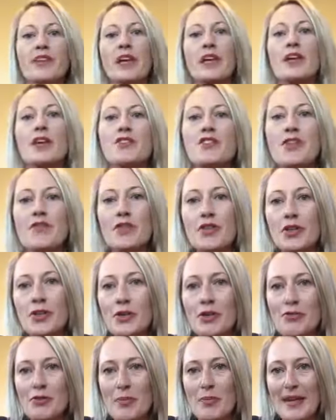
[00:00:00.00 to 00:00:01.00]
So if you
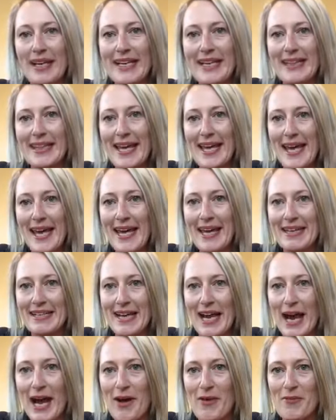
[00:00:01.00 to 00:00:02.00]
repeat that
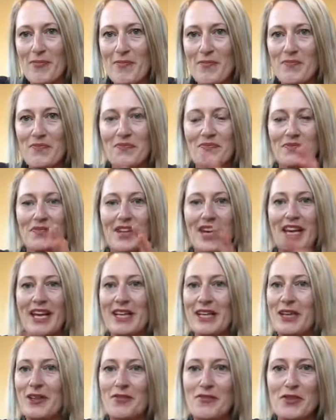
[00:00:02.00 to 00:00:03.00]
and
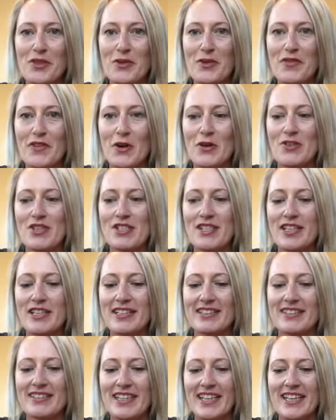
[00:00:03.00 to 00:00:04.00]
get a few of those
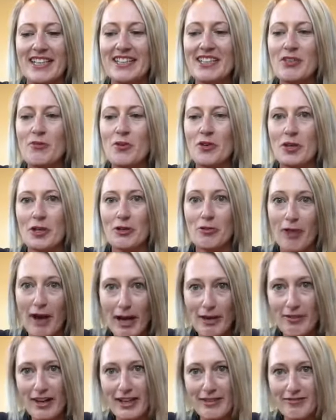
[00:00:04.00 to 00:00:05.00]
things in, what a great
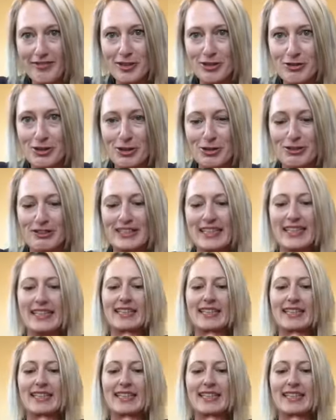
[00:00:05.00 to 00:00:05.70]
way for your dog to eat